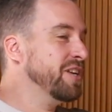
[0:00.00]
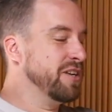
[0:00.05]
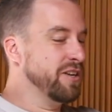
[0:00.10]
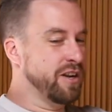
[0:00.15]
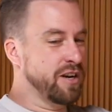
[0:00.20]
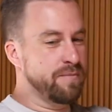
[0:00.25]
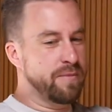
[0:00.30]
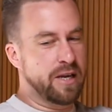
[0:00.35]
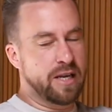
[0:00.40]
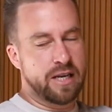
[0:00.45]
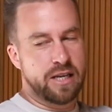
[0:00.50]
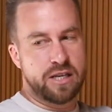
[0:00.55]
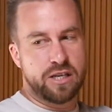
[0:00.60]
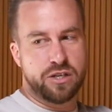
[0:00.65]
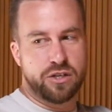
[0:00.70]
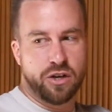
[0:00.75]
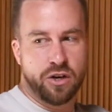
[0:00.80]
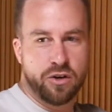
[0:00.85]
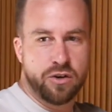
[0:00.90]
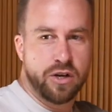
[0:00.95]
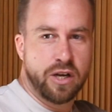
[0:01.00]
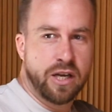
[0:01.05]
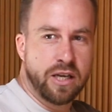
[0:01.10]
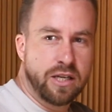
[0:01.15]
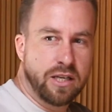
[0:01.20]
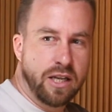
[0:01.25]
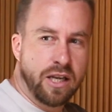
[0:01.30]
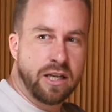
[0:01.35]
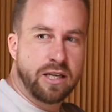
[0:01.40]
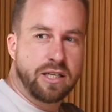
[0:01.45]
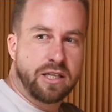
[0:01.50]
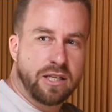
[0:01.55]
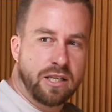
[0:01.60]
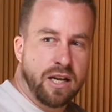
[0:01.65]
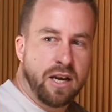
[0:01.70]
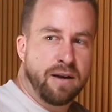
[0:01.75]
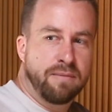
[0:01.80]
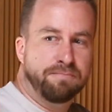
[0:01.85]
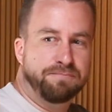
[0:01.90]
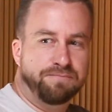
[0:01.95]
You know what I mean? And so
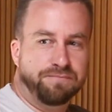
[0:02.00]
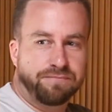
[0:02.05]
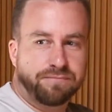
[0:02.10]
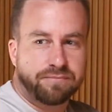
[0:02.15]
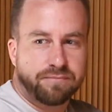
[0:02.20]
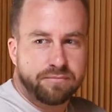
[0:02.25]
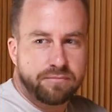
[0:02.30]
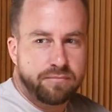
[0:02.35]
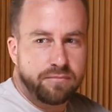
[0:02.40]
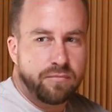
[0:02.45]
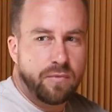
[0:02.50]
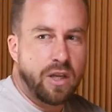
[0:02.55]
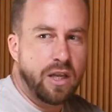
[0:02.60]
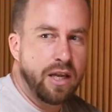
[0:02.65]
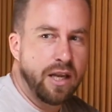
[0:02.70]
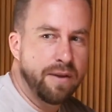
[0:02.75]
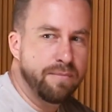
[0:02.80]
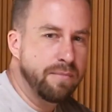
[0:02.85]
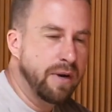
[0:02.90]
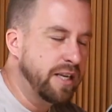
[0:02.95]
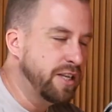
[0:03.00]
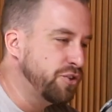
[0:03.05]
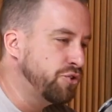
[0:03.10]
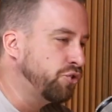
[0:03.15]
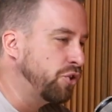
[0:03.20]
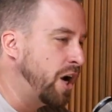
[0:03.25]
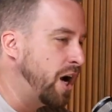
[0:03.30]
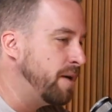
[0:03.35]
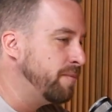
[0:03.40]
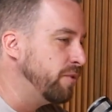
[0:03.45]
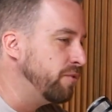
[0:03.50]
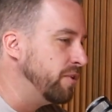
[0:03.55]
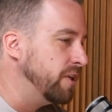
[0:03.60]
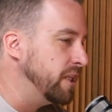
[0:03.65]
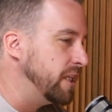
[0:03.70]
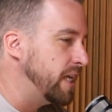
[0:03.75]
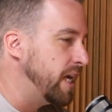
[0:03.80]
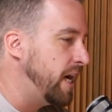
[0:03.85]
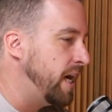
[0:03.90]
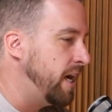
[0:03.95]
it makes drama
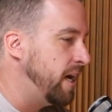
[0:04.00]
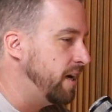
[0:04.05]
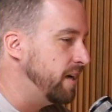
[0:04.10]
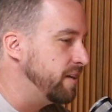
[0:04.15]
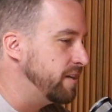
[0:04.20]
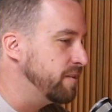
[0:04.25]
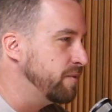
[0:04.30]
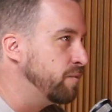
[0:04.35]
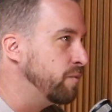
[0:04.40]
really hard